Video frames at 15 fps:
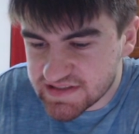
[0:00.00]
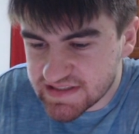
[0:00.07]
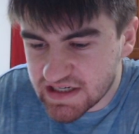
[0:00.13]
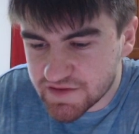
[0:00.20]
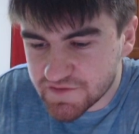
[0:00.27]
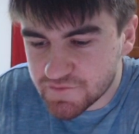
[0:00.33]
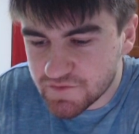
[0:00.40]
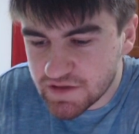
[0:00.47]
see
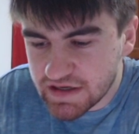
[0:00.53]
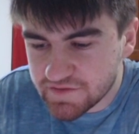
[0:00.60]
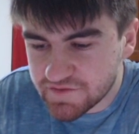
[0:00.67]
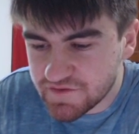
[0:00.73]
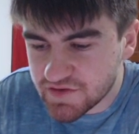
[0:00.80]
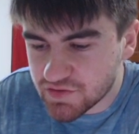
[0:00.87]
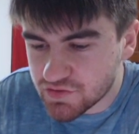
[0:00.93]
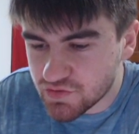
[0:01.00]
I've I've
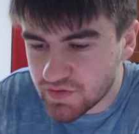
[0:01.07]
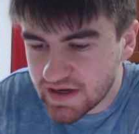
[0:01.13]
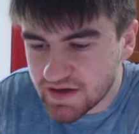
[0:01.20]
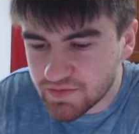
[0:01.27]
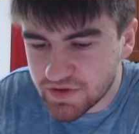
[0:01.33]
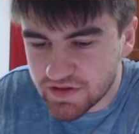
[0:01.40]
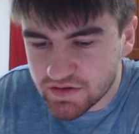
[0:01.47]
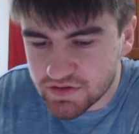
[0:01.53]
fiddled
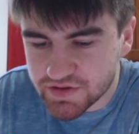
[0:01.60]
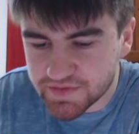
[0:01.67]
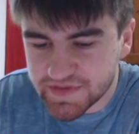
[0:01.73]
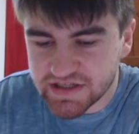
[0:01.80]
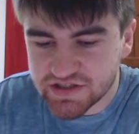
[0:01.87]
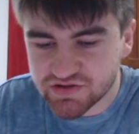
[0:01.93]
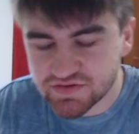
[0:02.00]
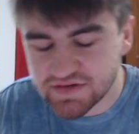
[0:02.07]
around with a lot of
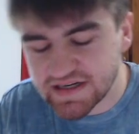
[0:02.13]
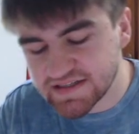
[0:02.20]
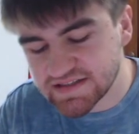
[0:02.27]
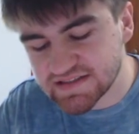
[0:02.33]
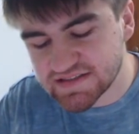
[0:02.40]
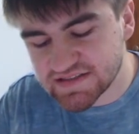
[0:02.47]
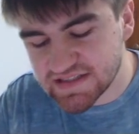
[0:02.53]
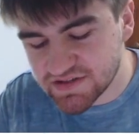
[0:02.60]
my
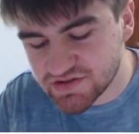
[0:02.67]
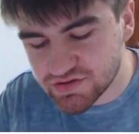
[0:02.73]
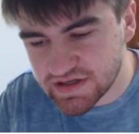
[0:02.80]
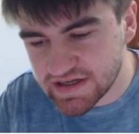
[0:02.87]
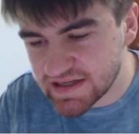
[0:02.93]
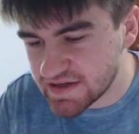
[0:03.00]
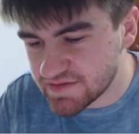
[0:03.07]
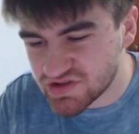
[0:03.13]
trades etc
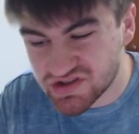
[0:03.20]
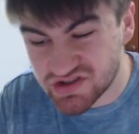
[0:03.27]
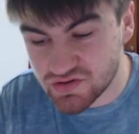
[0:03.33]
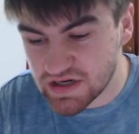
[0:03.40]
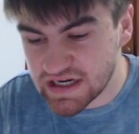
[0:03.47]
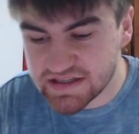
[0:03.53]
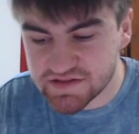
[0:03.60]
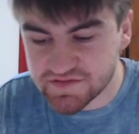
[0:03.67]
and I'm just
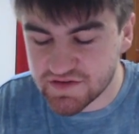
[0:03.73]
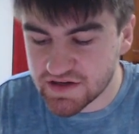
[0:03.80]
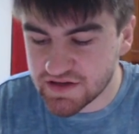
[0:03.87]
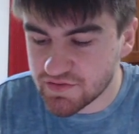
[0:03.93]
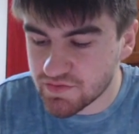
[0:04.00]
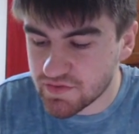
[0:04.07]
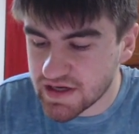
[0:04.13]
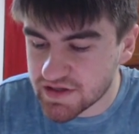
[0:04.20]
trying to
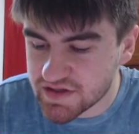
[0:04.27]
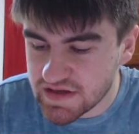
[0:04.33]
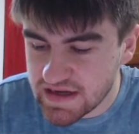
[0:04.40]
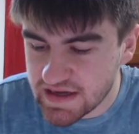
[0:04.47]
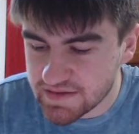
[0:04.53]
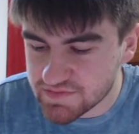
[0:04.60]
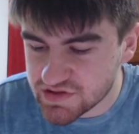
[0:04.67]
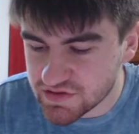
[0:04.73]
find the right
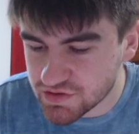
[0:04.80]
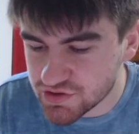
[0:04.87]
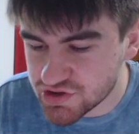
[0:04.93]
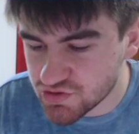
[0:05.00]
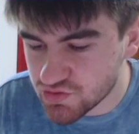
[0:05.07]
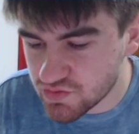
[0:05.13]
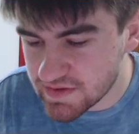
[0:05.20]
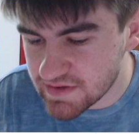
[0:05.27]
um
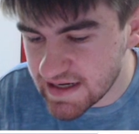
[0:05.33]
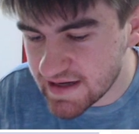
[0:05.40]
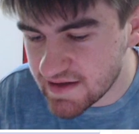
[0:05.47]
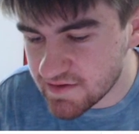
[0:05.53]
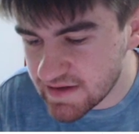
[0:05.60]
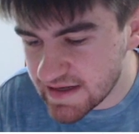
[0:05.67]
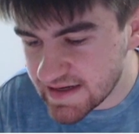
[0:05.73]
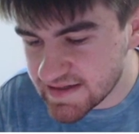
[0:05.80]
solution
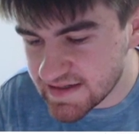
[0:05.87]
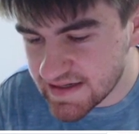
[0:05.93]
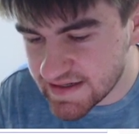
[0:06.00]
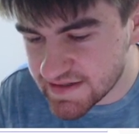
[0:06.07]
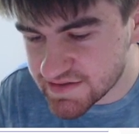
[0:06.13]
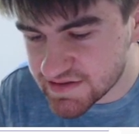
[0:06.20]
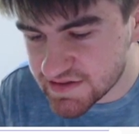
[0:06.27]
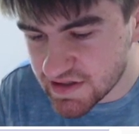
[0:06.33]
Rao
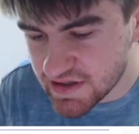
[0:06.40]
88